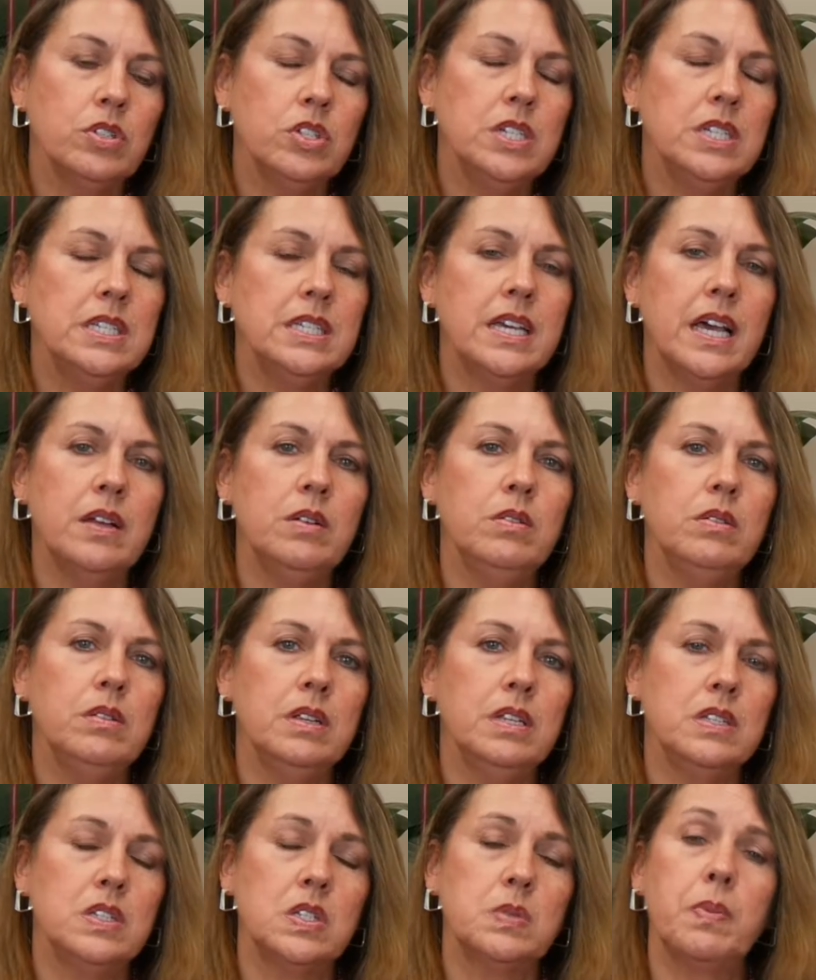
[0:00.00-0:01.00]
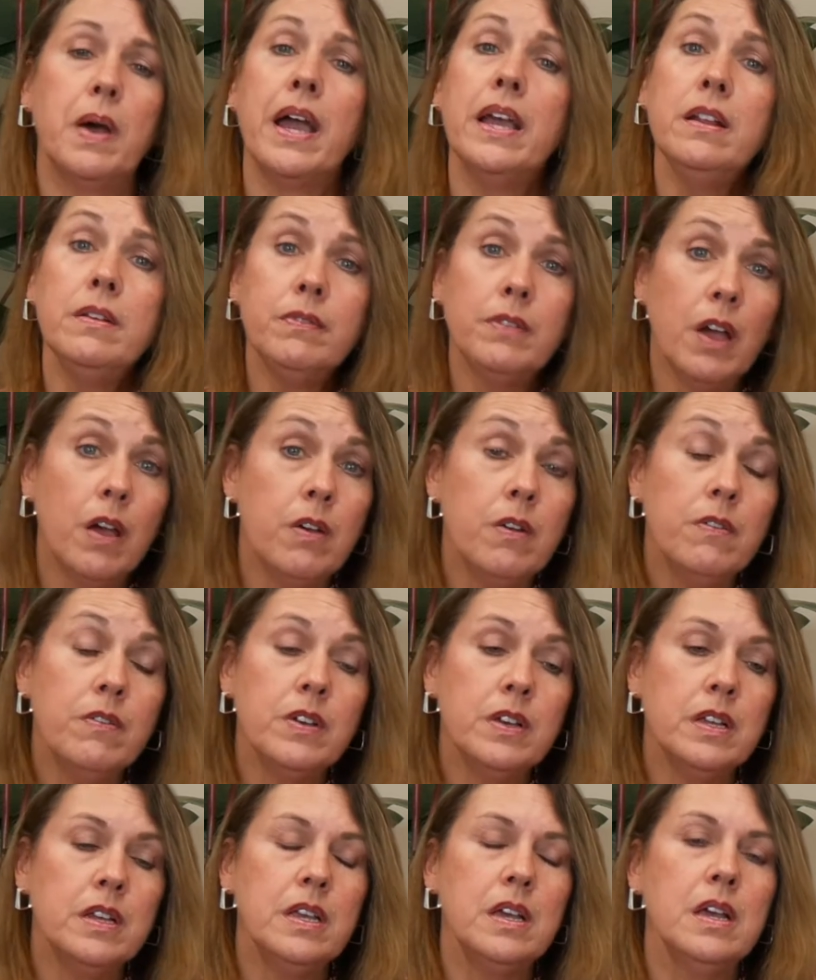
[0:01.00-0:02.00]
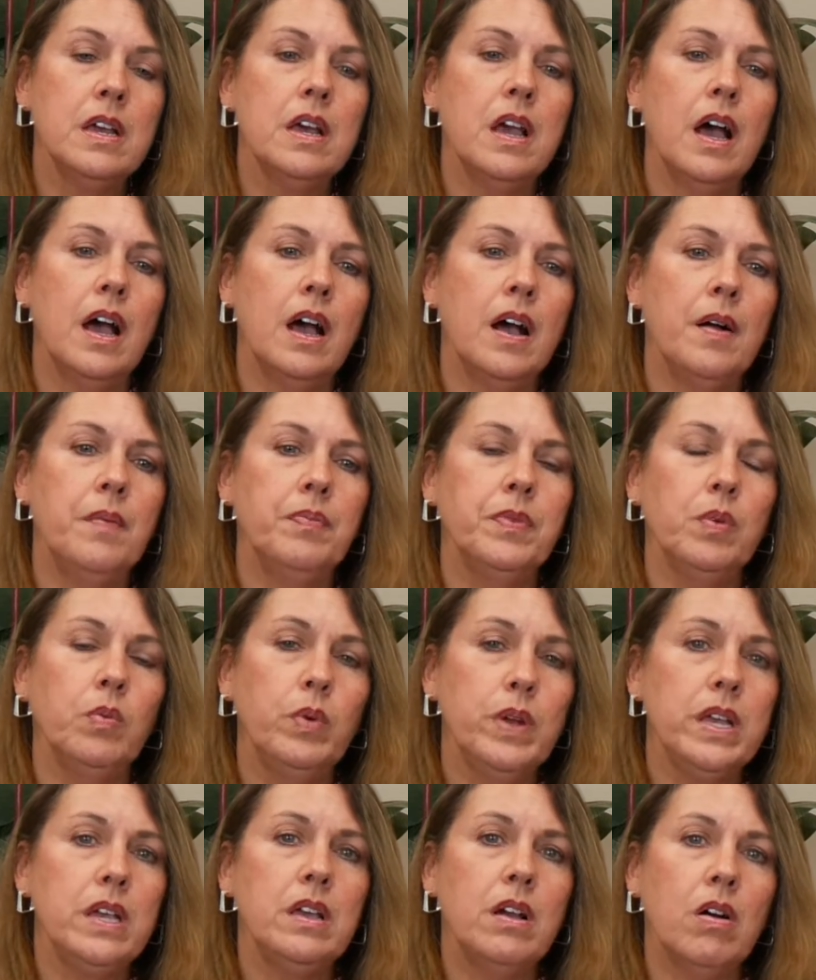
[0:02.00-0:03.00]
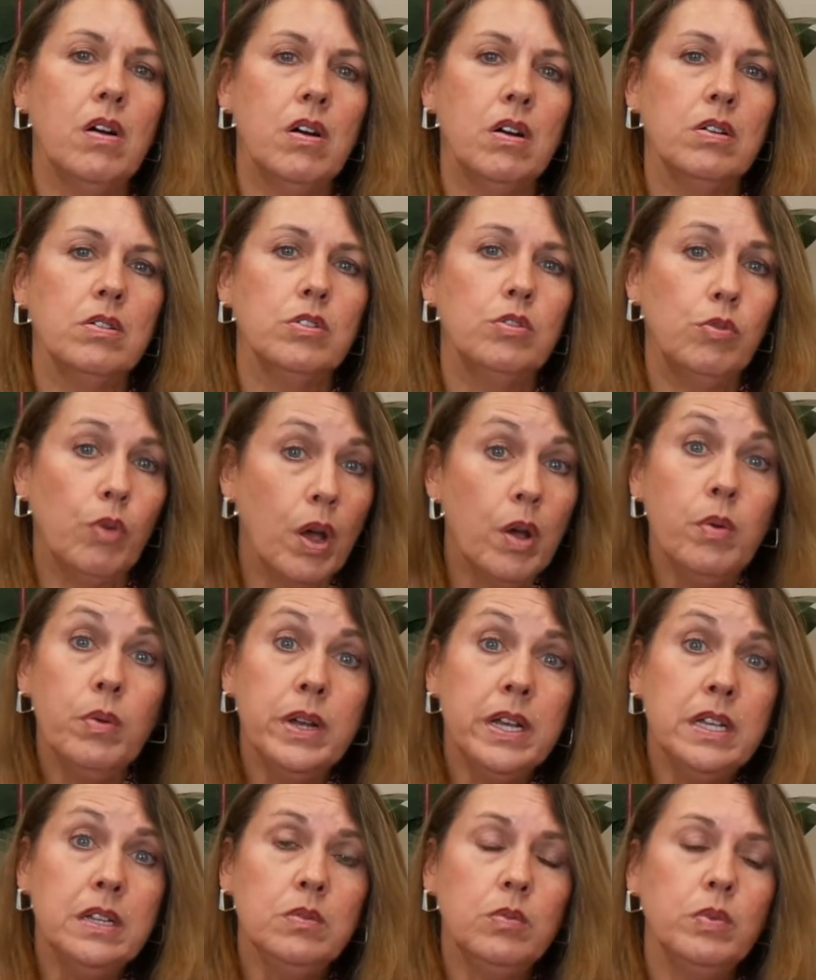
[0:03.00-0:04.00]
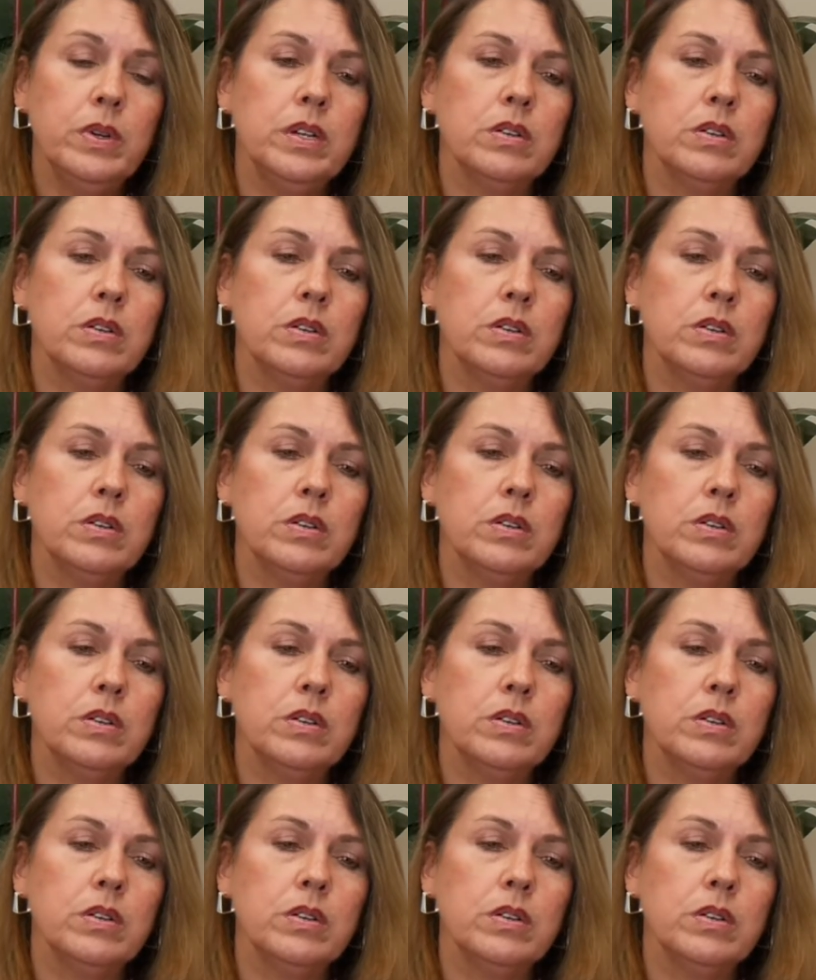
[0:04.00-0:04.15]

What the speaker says: She said, "In spite of COVID, we are growing.